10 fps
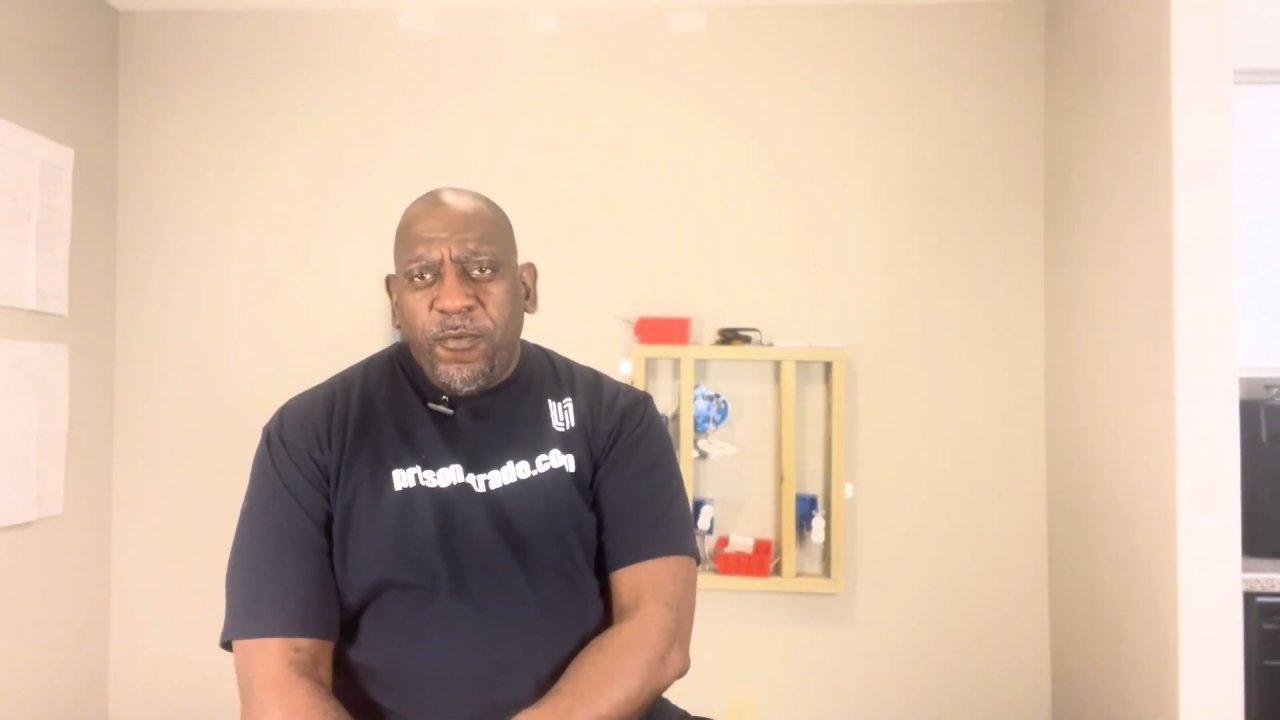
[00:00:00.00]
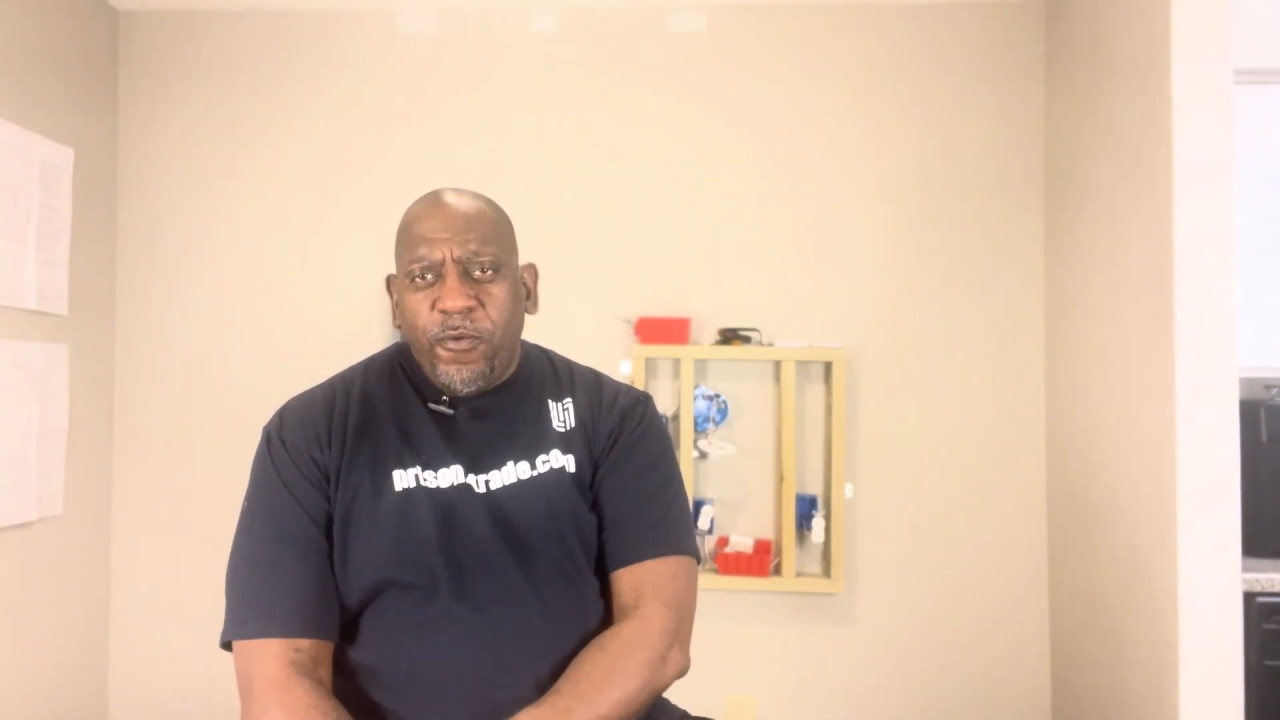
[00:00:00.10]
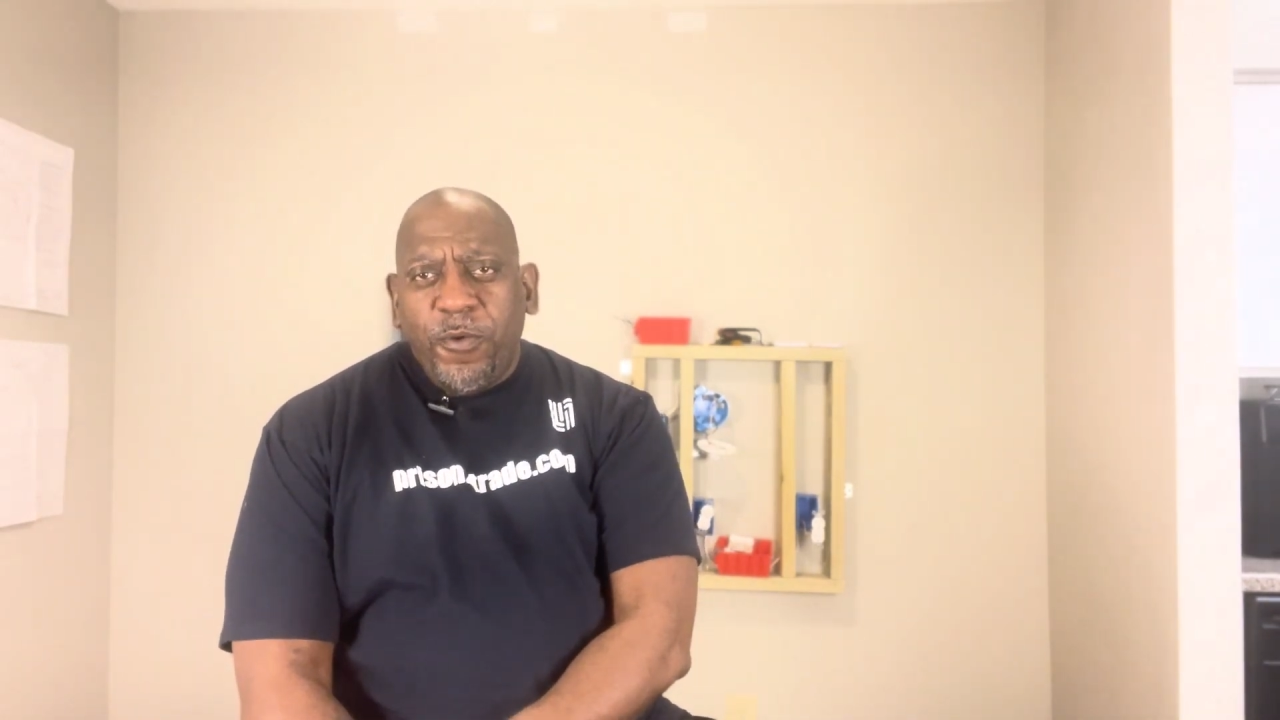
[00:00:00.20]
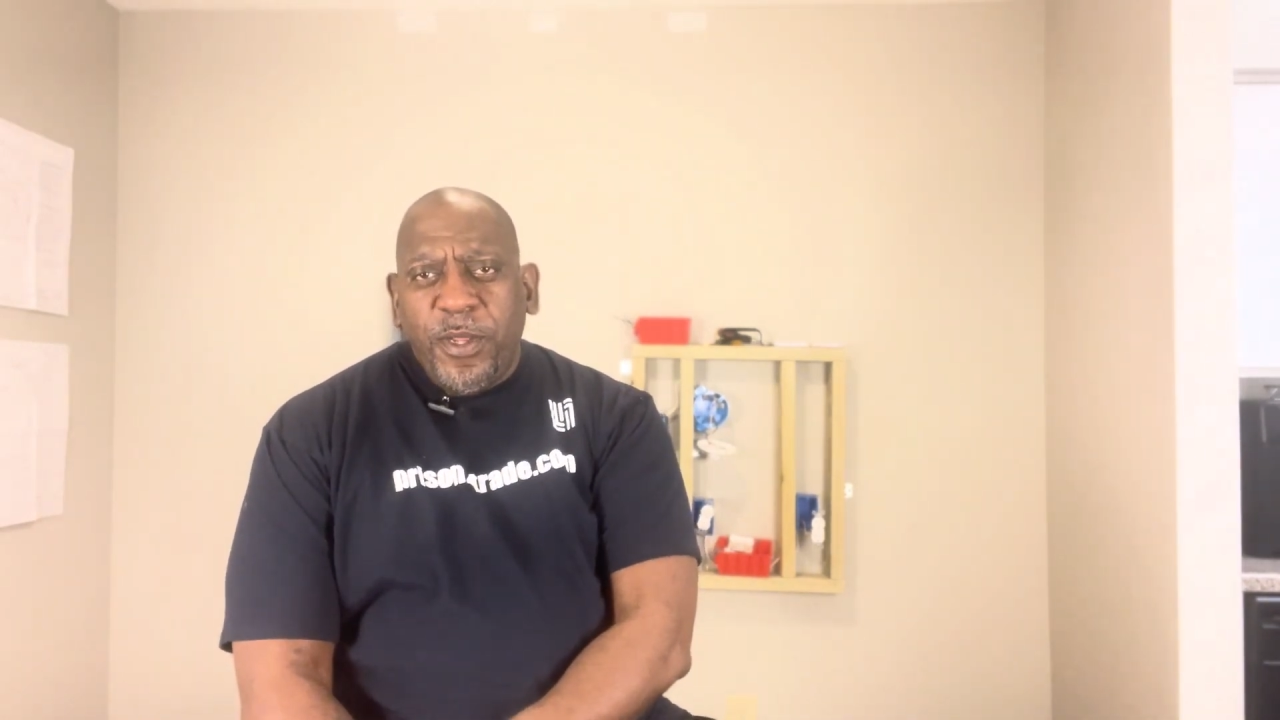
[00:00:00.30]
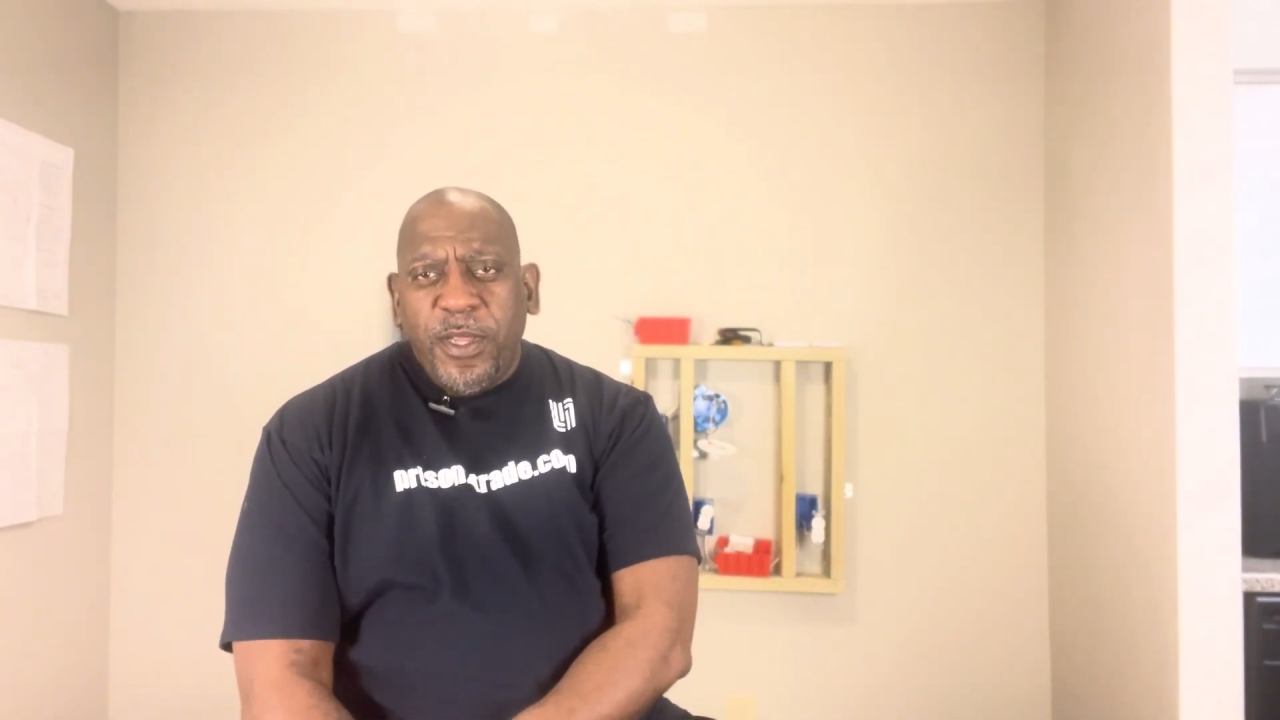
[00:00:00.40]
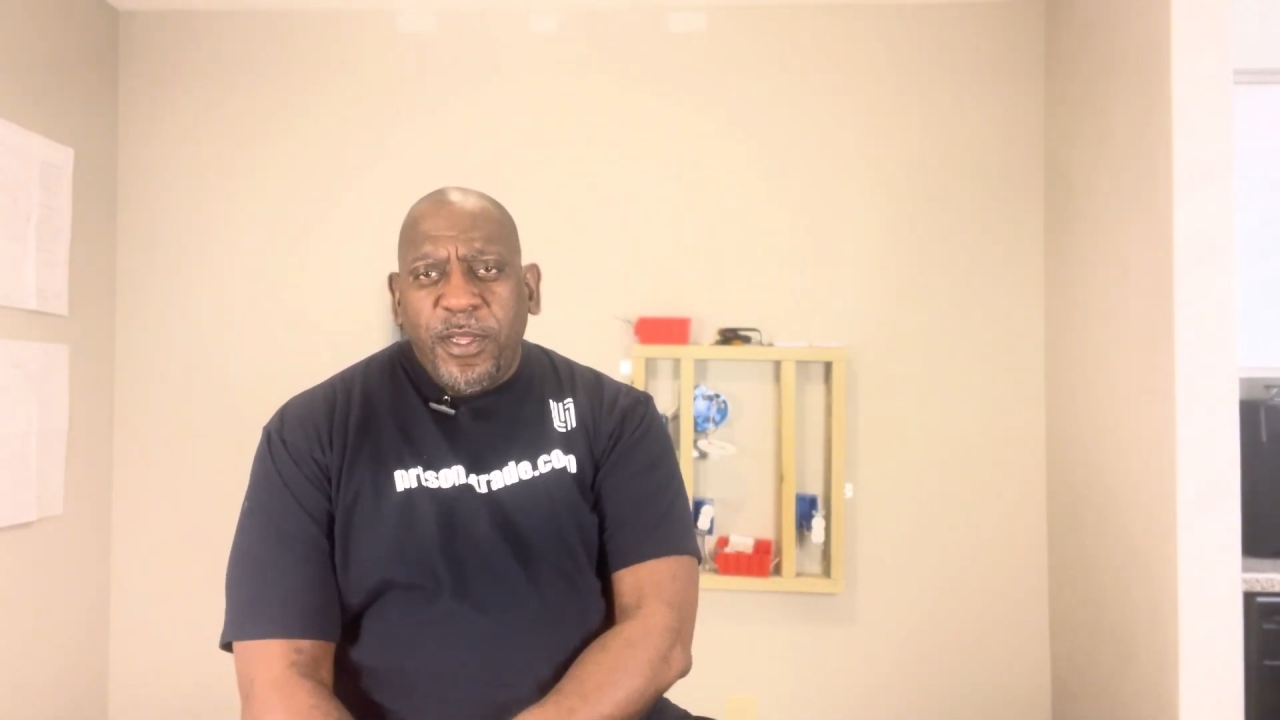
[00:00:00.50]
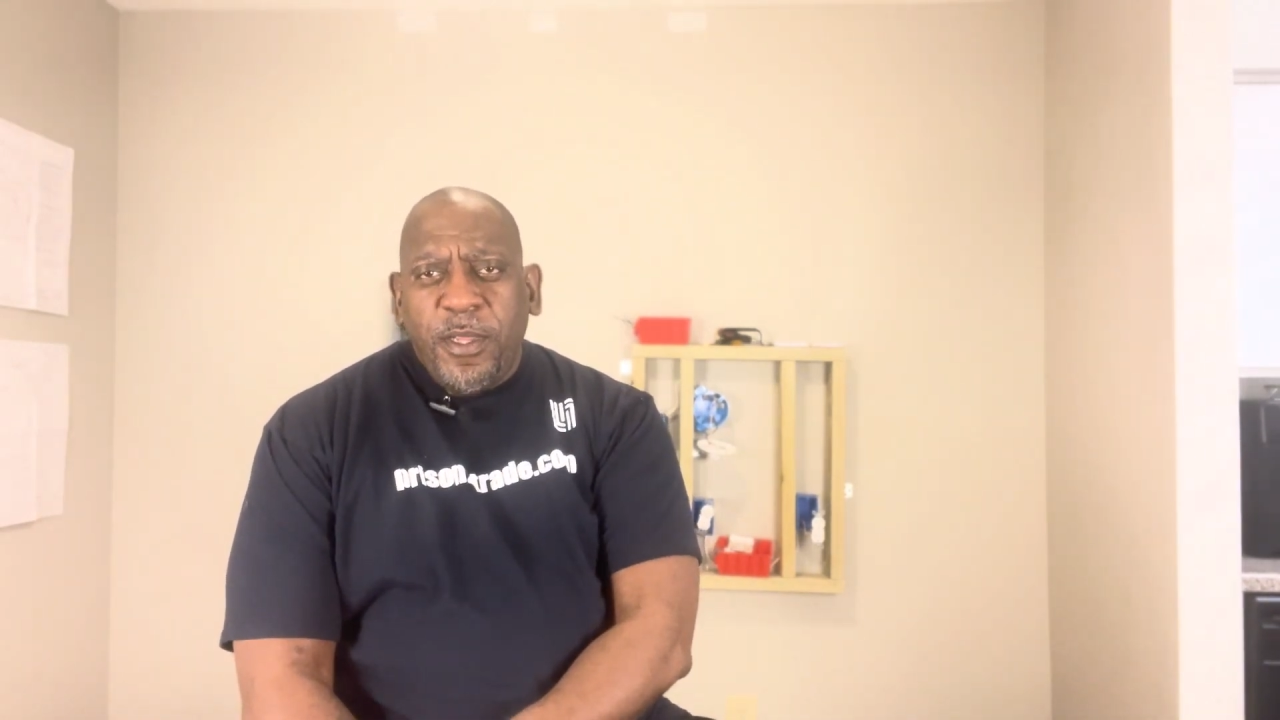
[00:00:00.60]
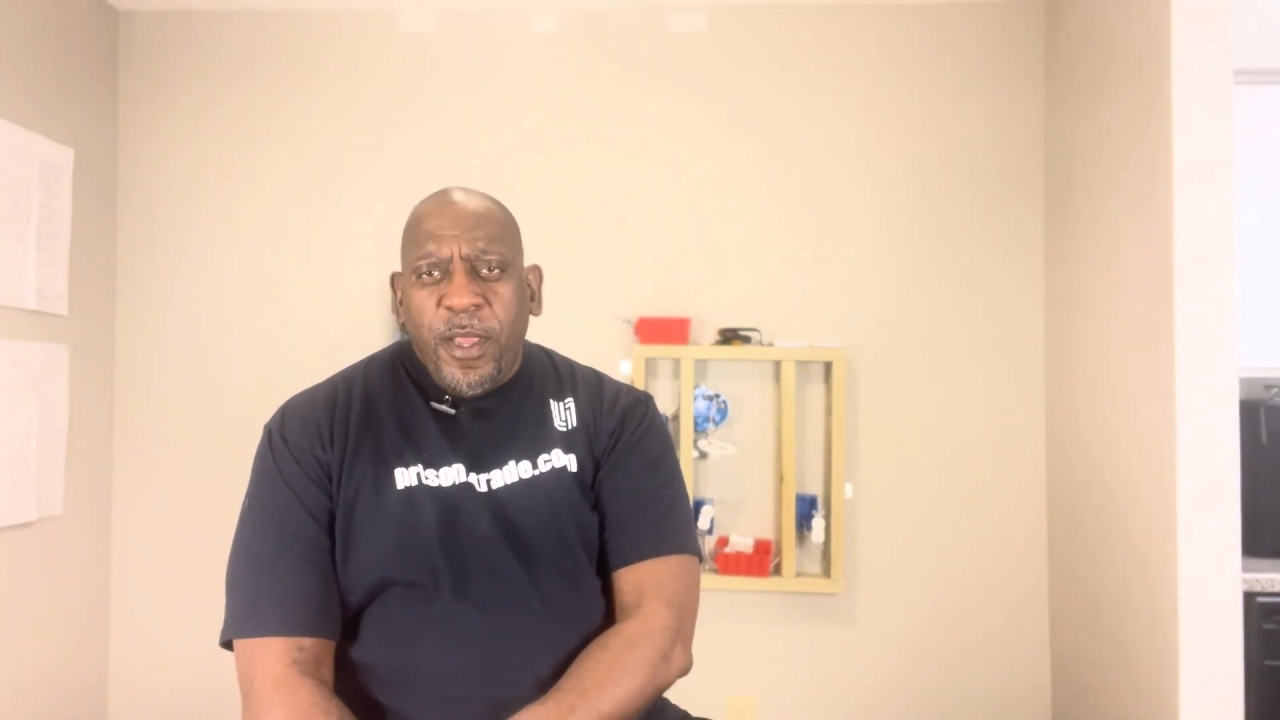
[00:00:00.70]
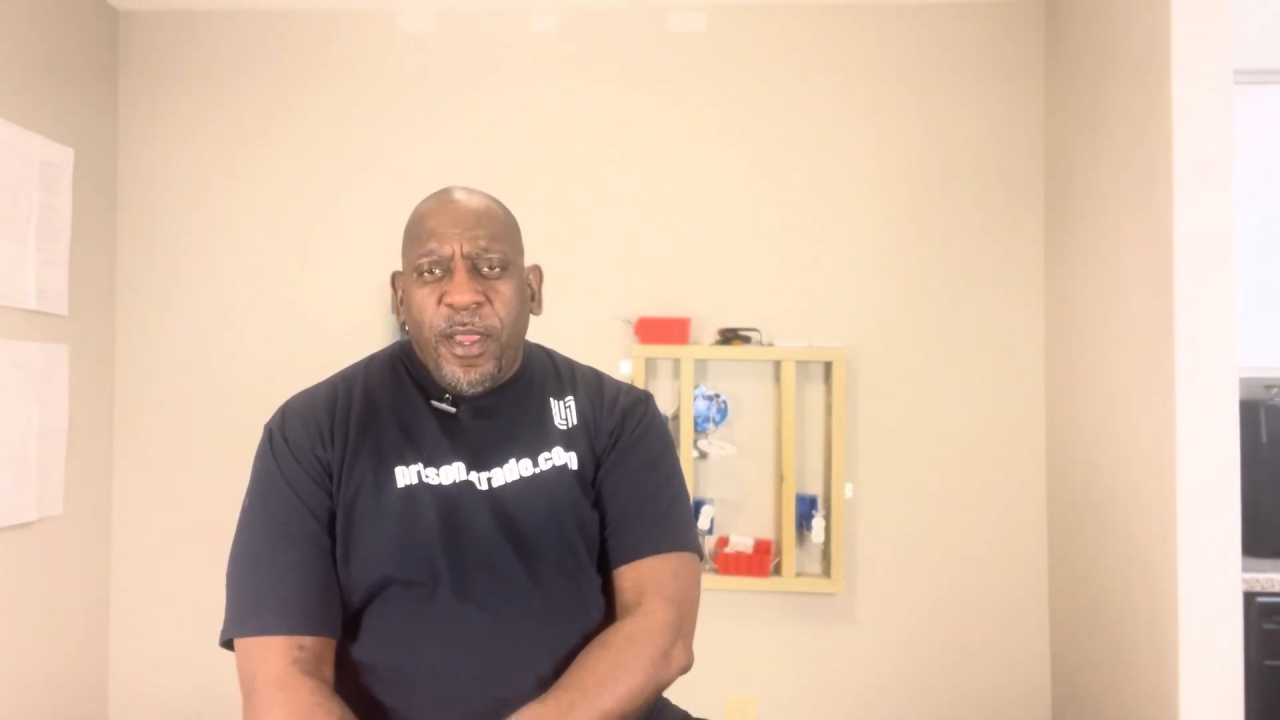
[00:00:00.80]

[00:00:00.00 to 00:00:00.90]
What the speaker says: ruling